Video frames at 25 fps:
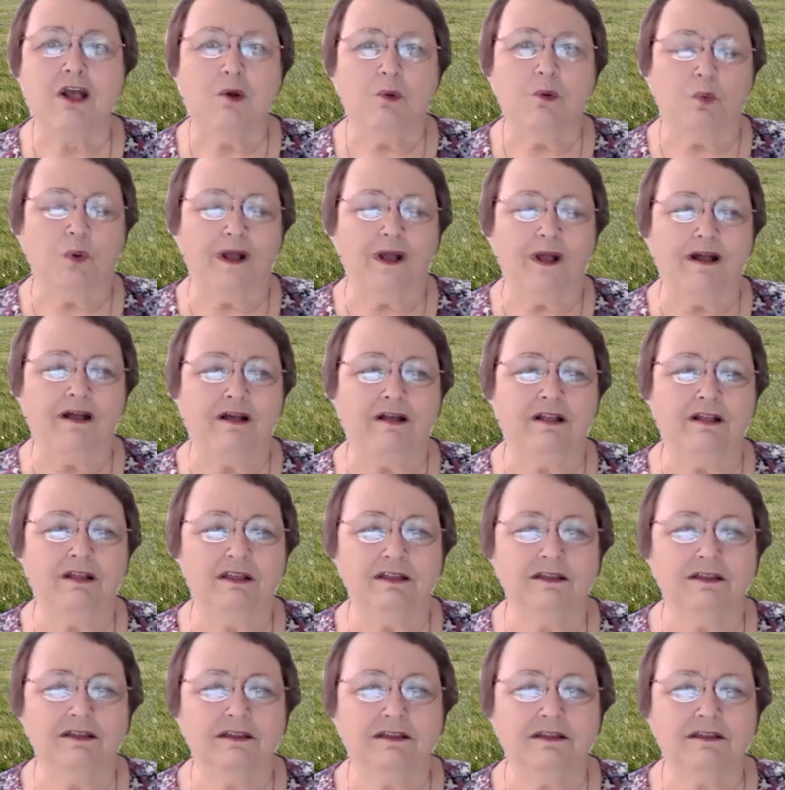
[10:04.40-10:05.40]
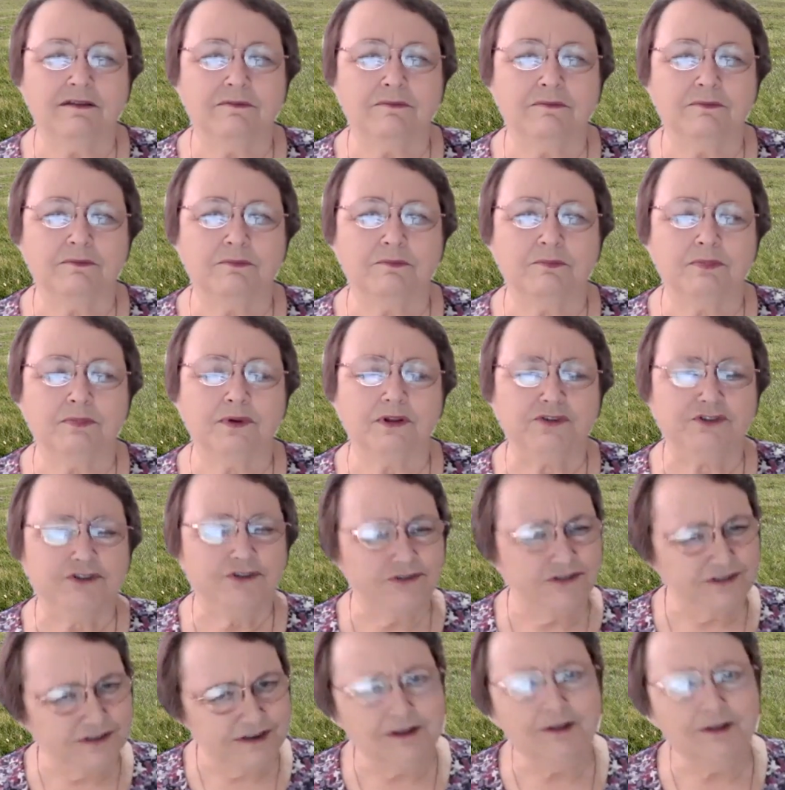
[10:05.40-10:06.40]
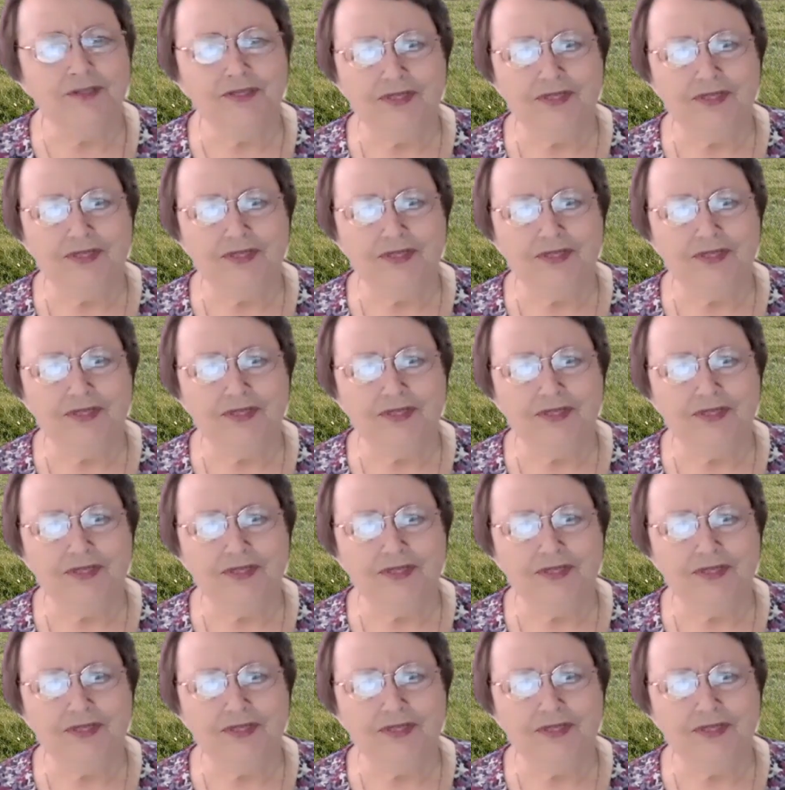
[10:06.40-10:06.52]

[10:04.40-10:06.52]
Well, but you're still